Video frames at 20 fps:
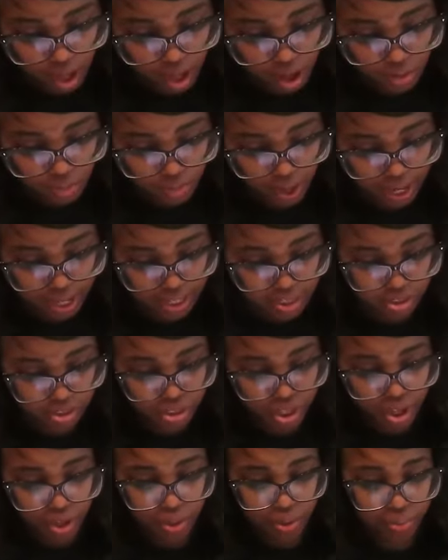All right,
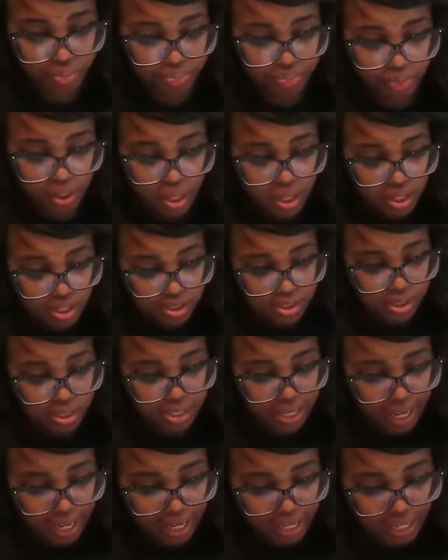so
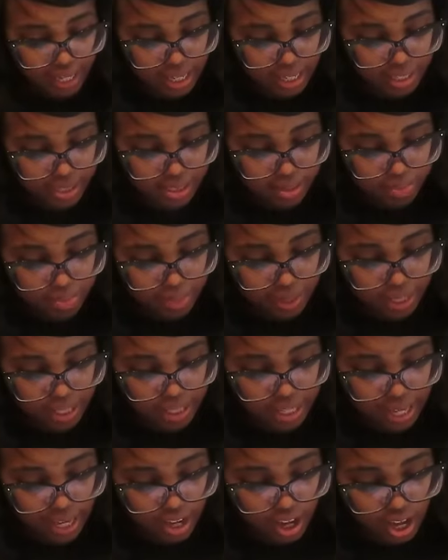today is
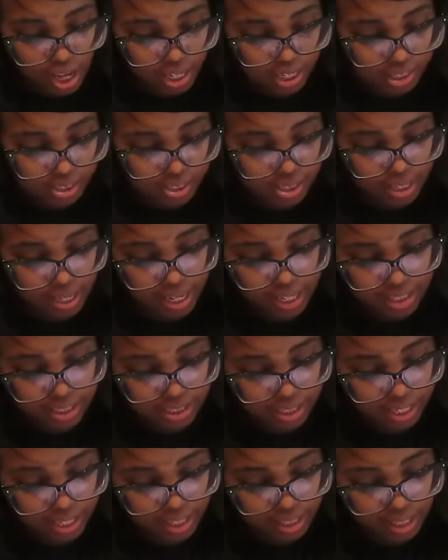Monday, August the
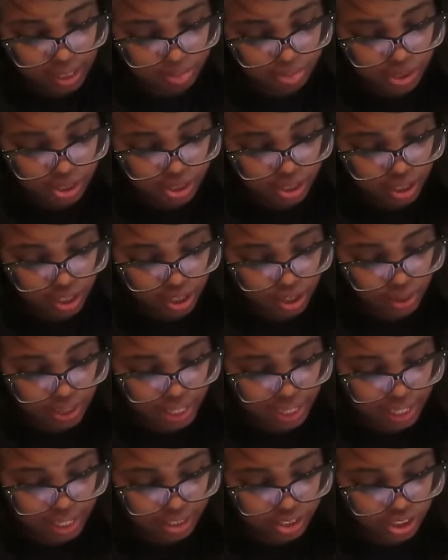19th. I'm just gonna go
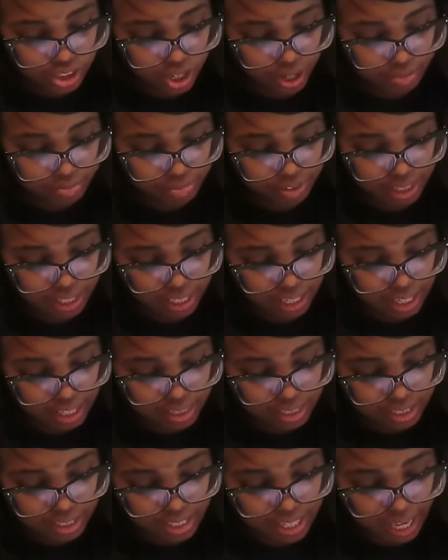ahead and start filling
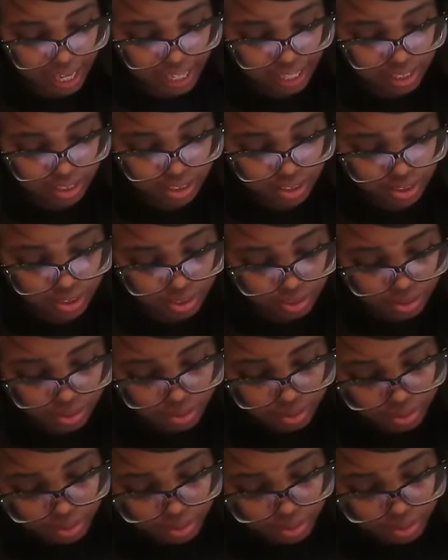in the dates.